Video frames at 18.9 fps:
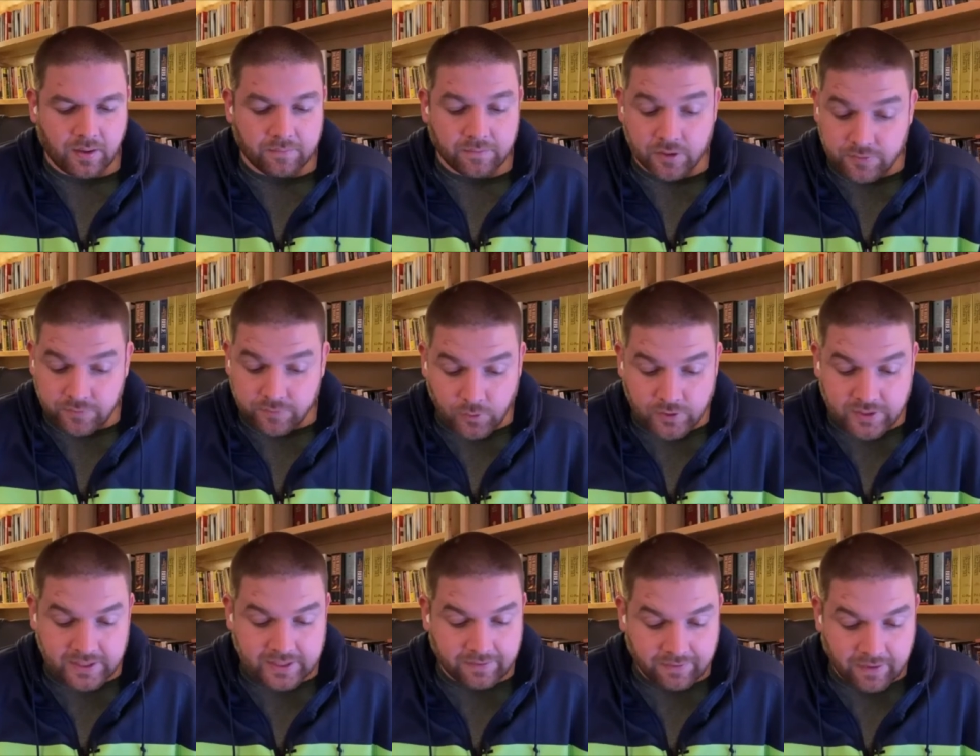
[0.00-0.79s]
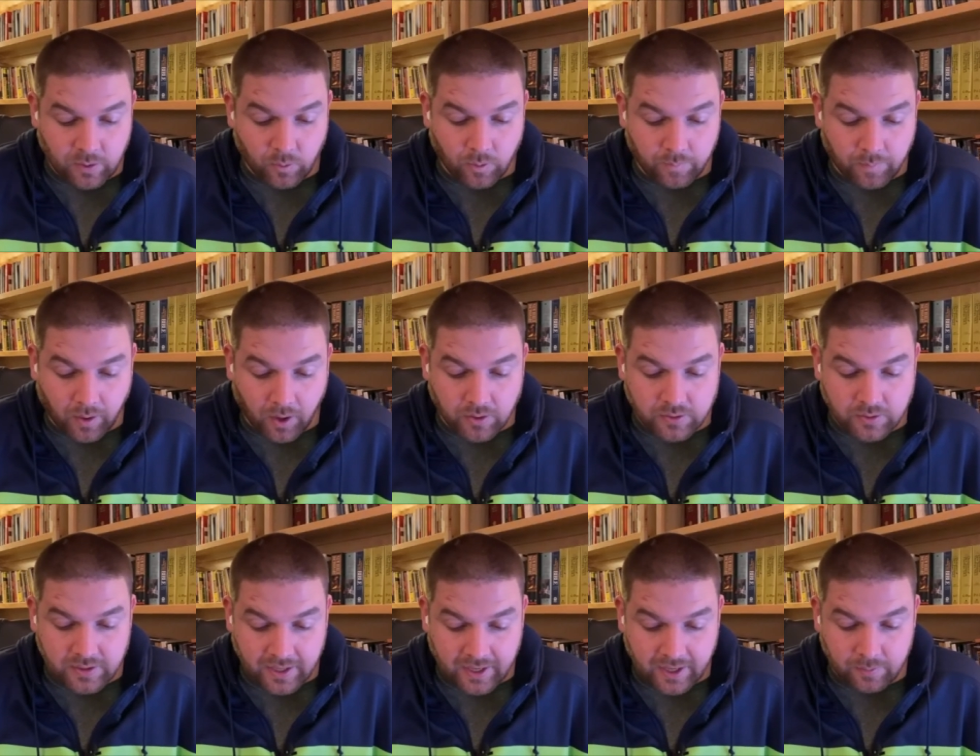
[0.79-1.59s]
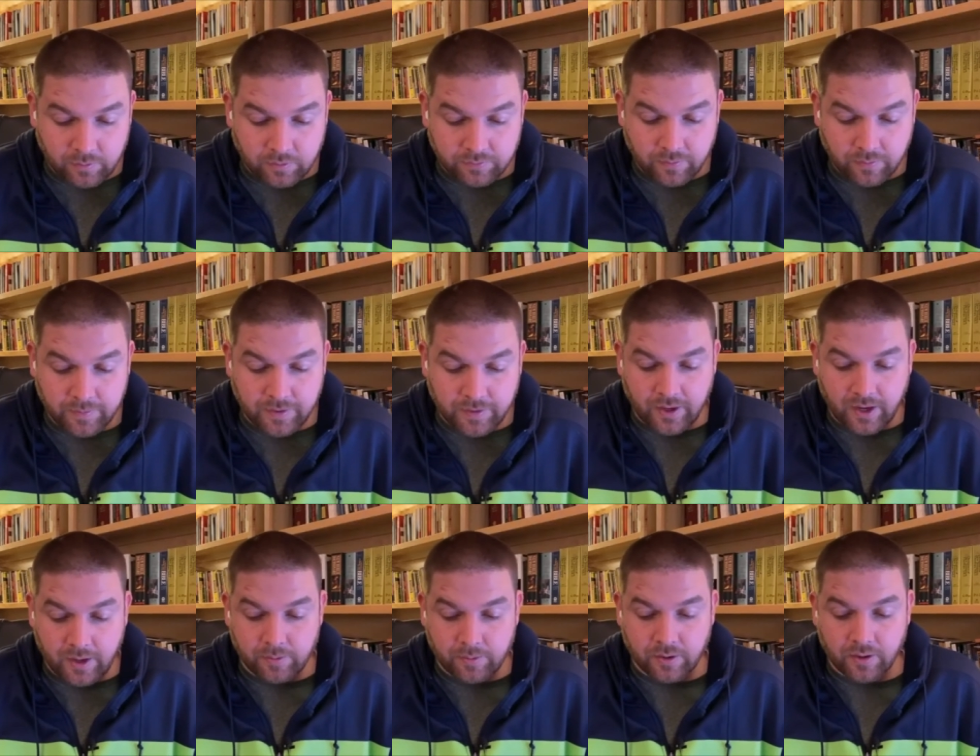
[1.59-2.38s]
Verse 14: If anyone borrows an animal from their
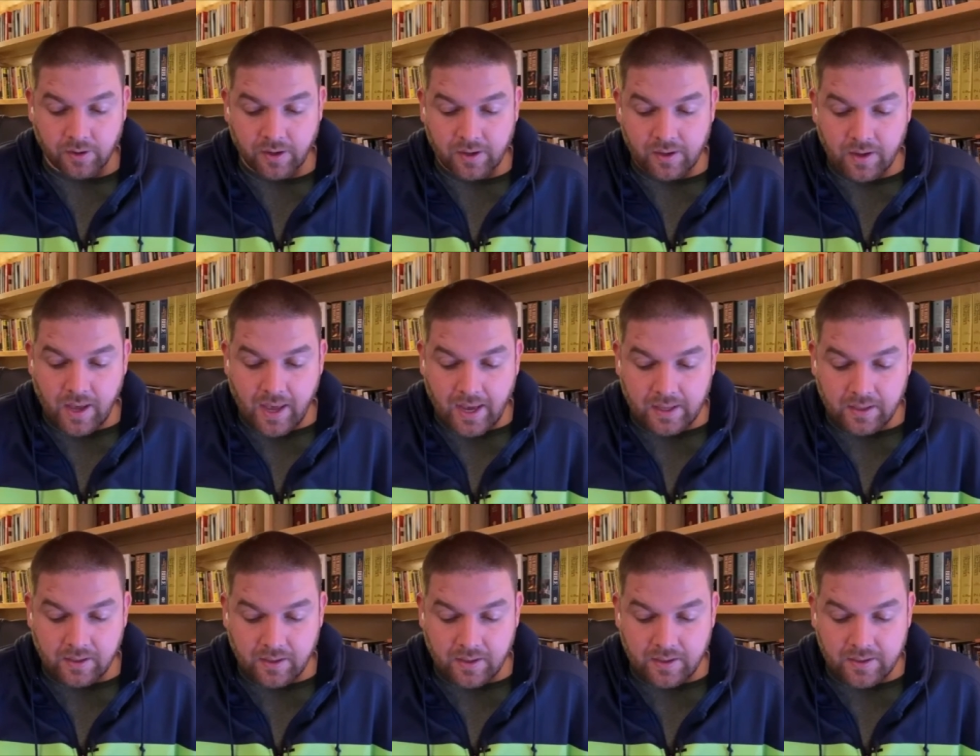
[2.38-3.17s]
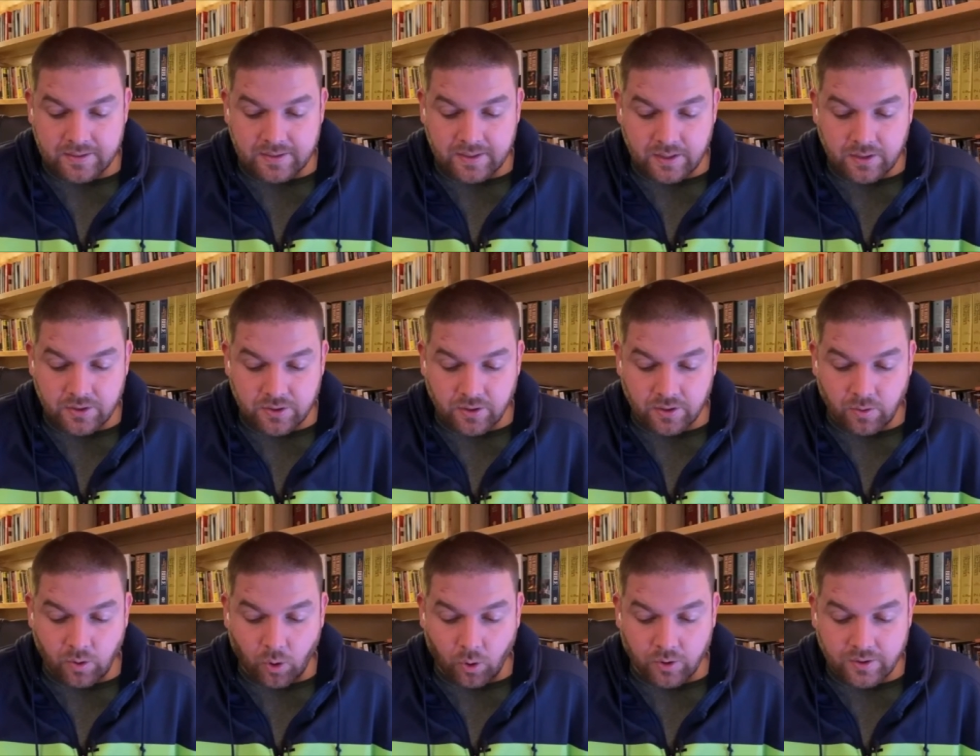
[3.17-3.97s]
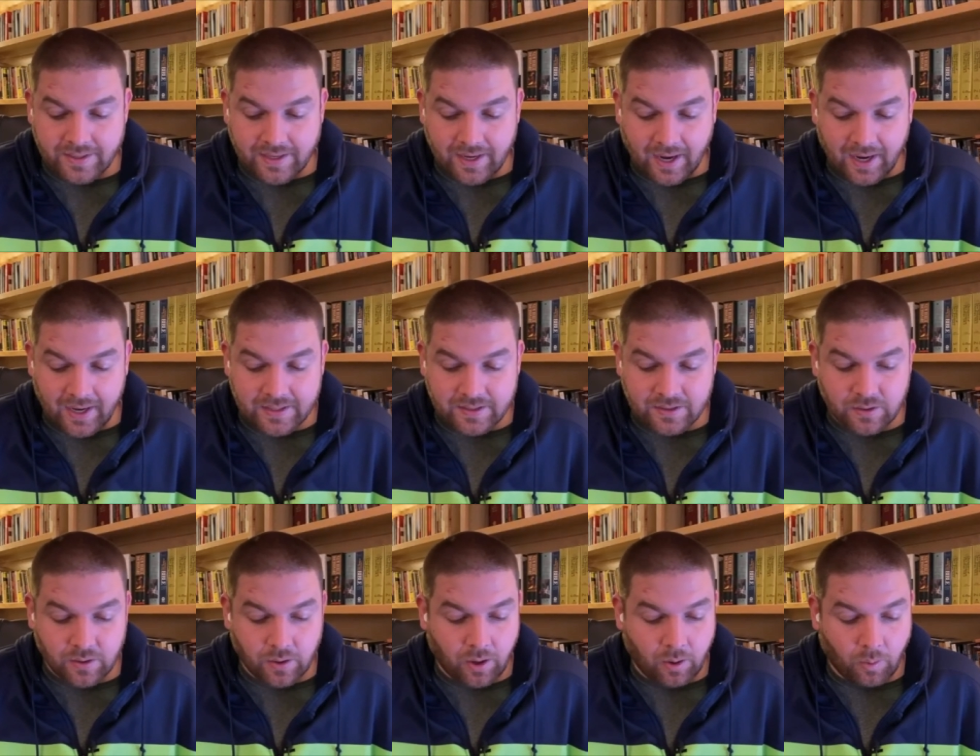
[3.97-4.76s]
neighbor and it is injured or
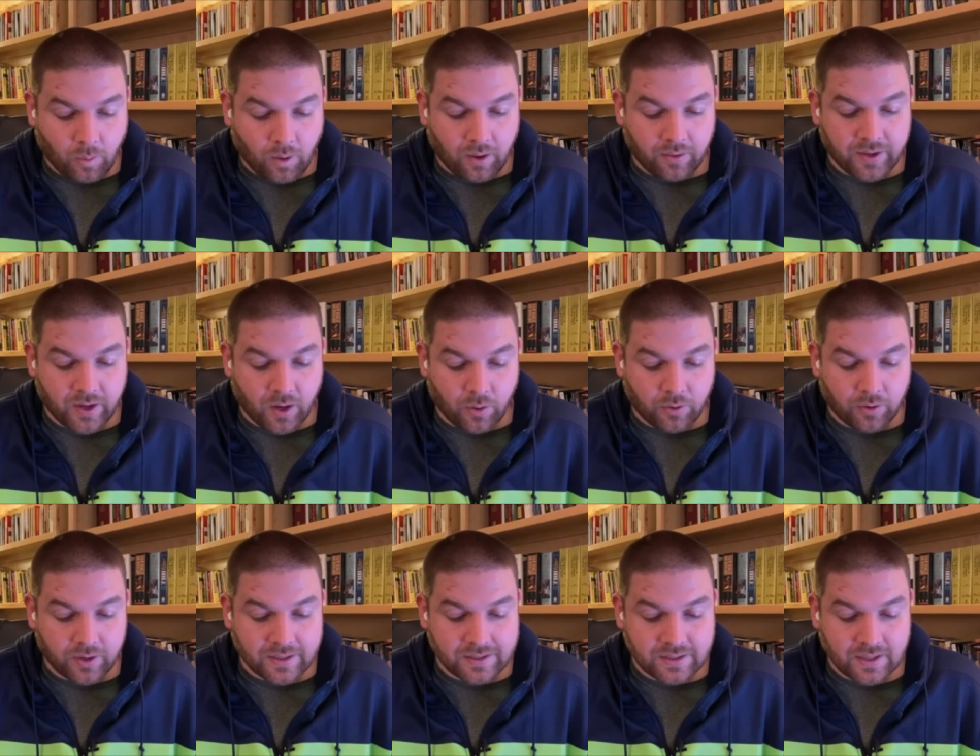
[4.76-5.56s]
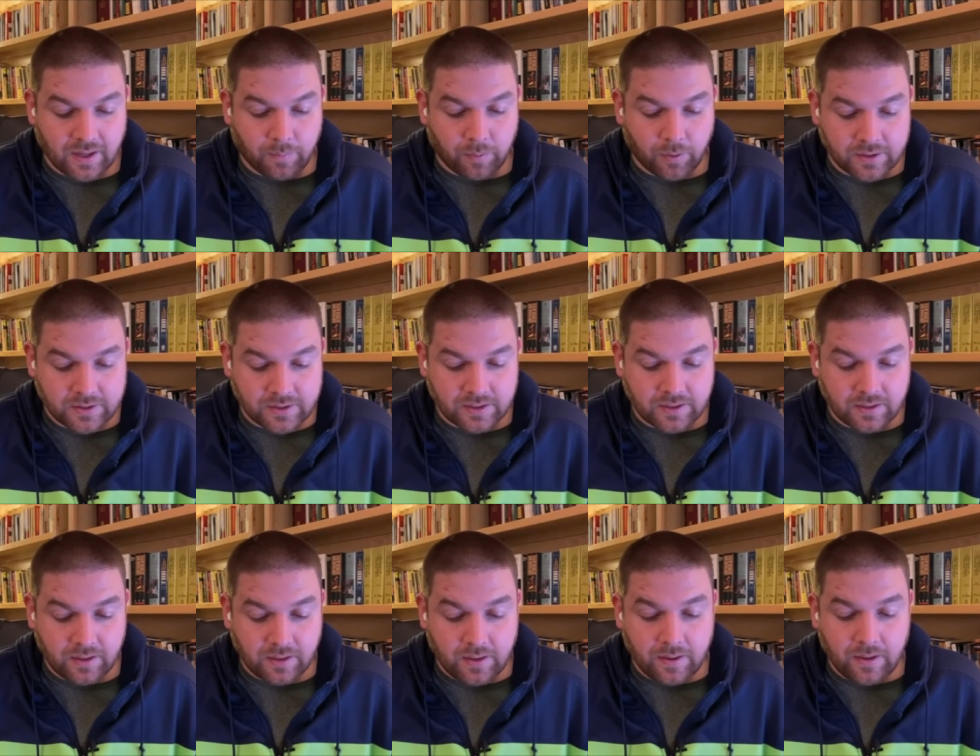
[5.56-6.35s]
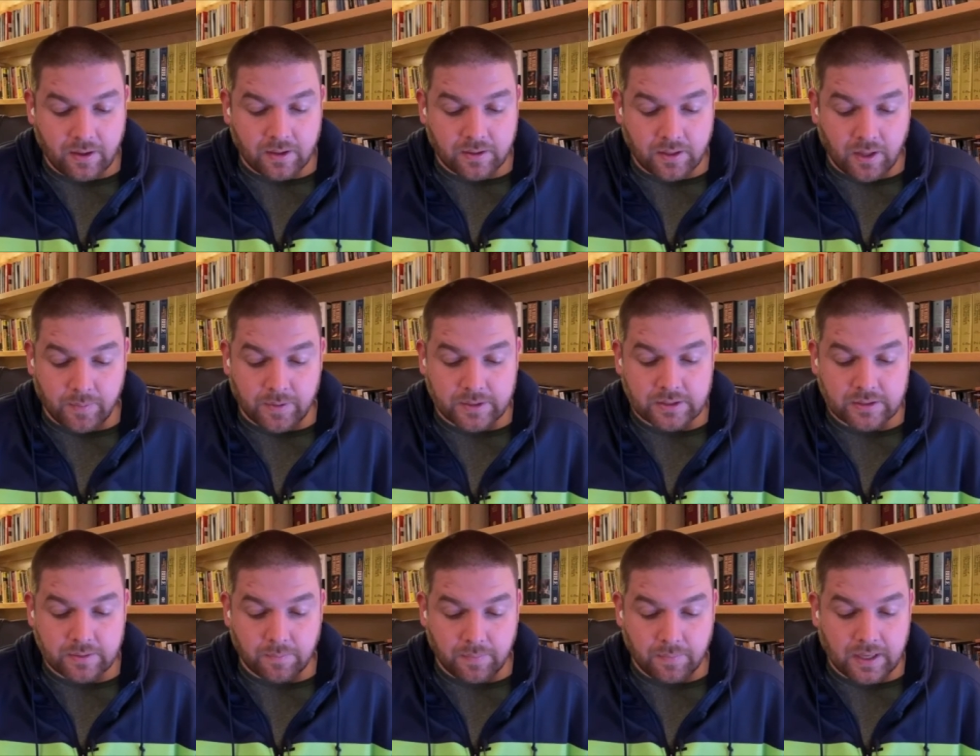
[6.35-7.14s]
dies while the owner is not present, they
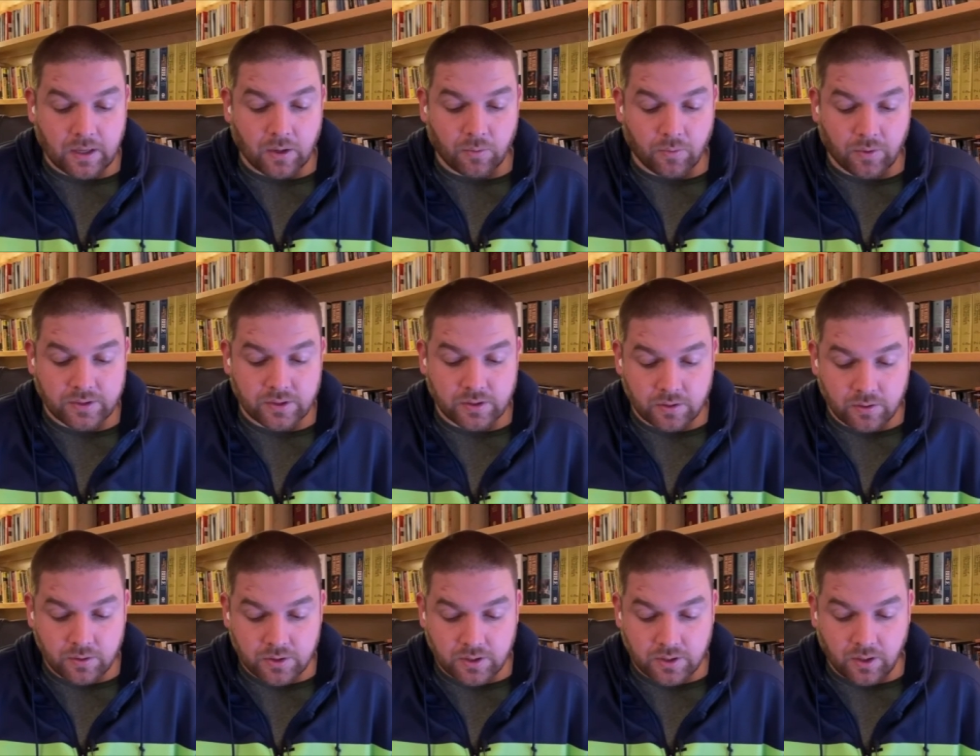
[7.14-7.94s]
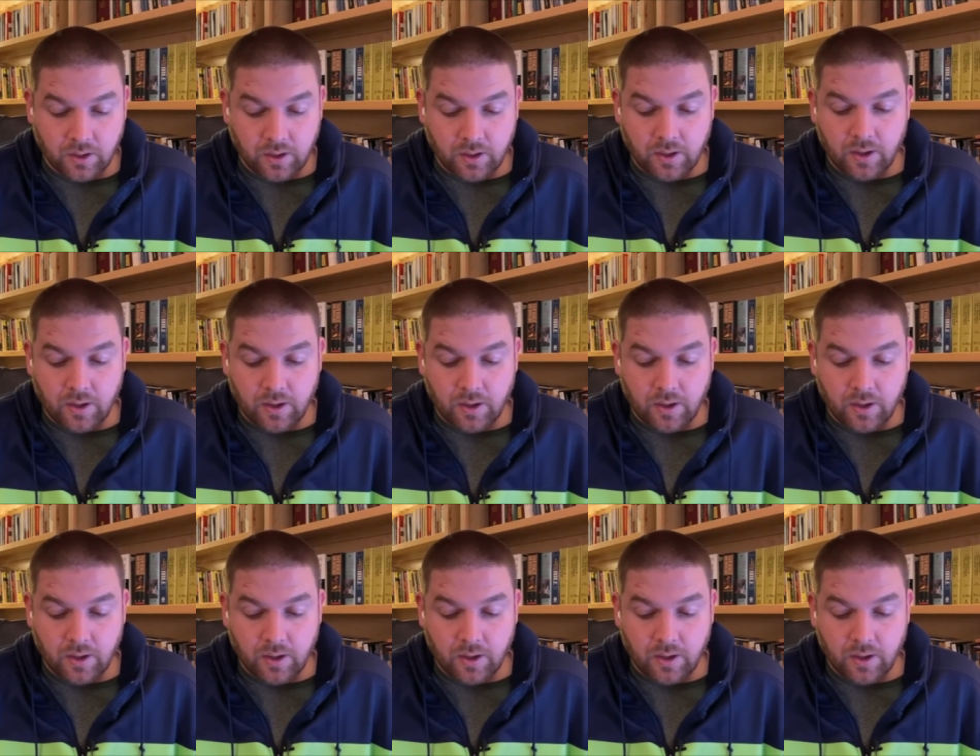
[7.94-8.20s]
must make restitution.